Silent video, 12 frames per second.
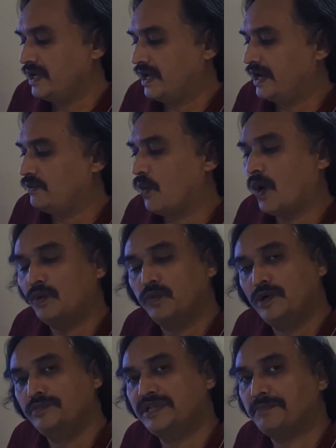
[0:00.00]
And what
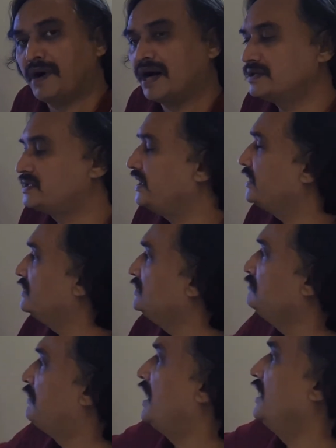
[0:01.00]
would be the path
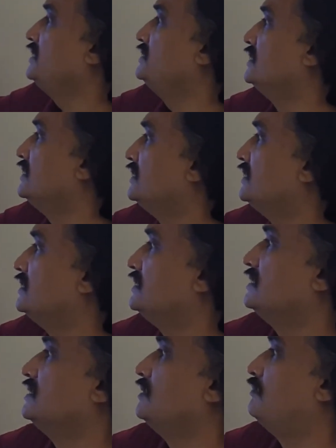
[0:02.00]
taken by
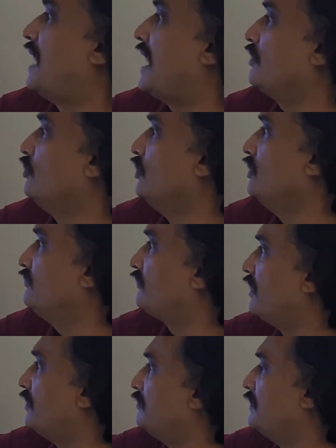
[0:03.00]
the black hole
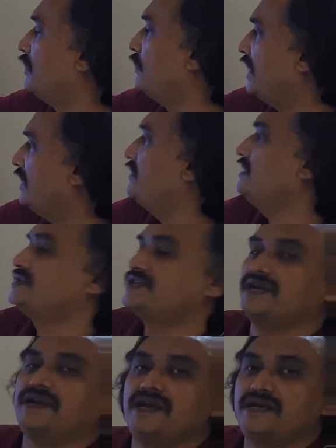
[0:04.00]
from where it
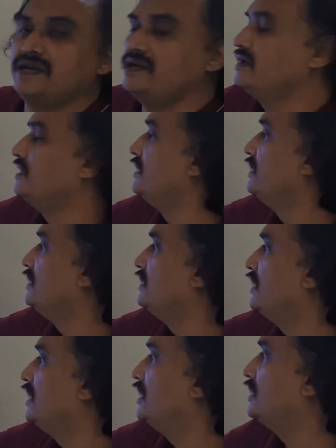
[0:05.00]
generated
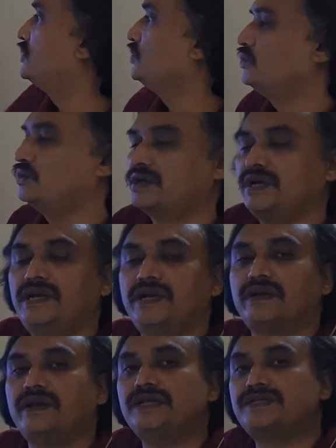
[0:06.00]
till
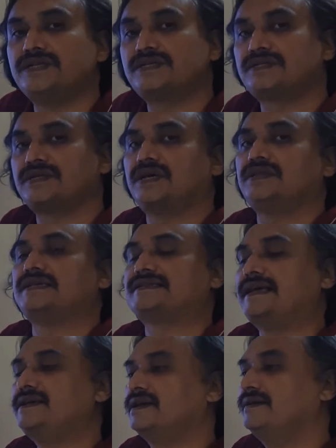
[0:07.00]
it reaches the
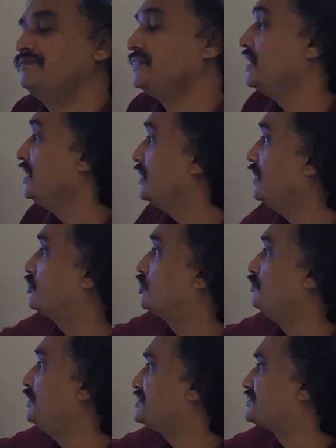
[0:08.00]
center? It
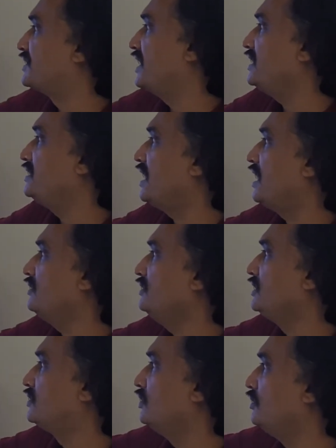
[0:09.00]
could be straight down,
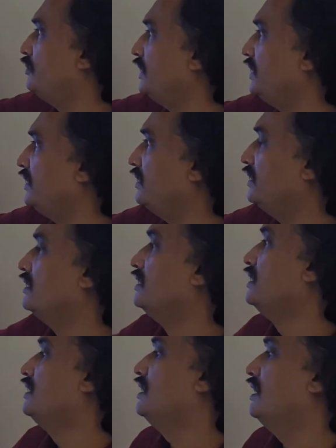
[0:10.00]
it could
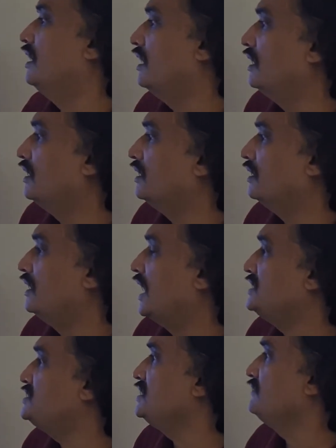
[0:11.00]
be
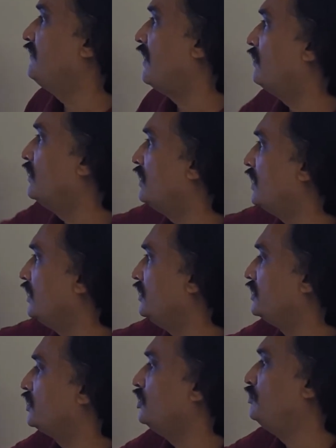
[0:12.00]
lunging forward, or
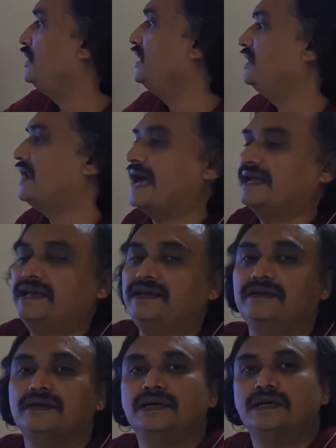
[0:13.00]
it could be
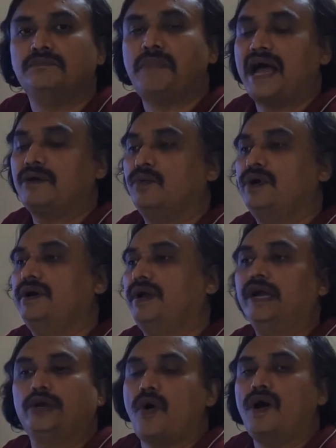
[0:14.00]
lagging
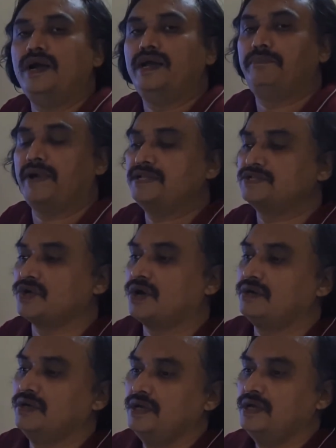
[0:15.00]
backward. It all depends
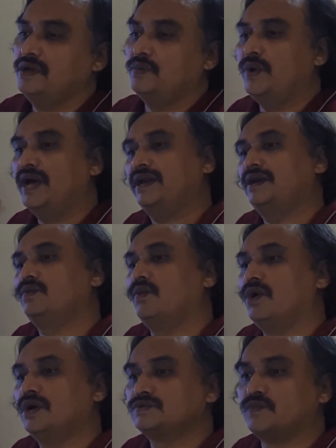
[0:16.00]
on where it
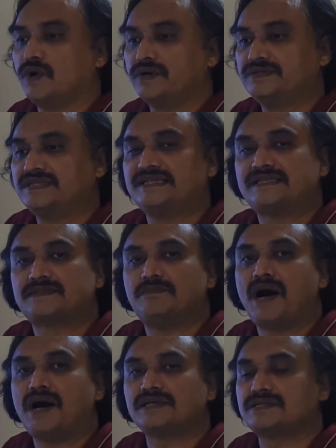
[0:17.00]
was, what was its
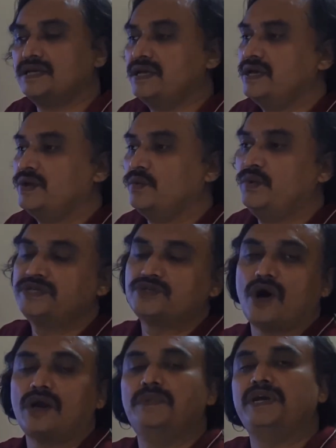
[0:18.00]
mass, which
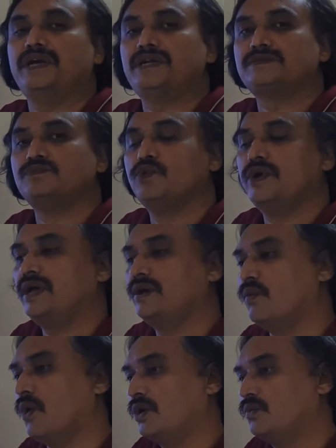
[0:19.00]
orbit it is
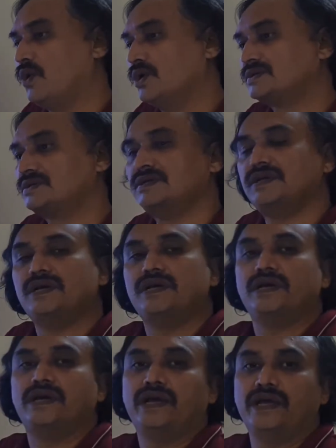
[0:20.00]
moving, what was
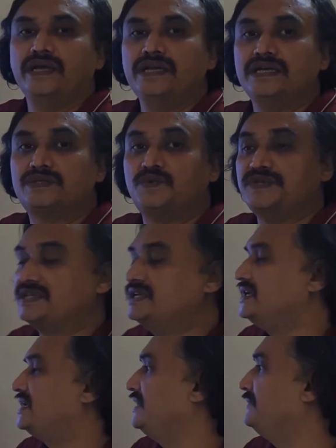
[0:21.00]
in its
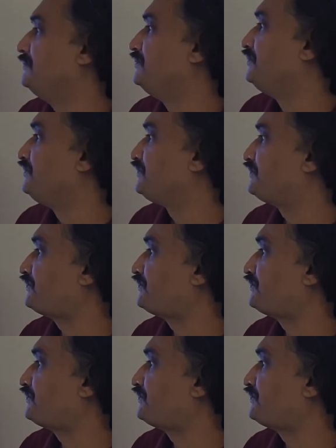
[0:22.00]
vicinity.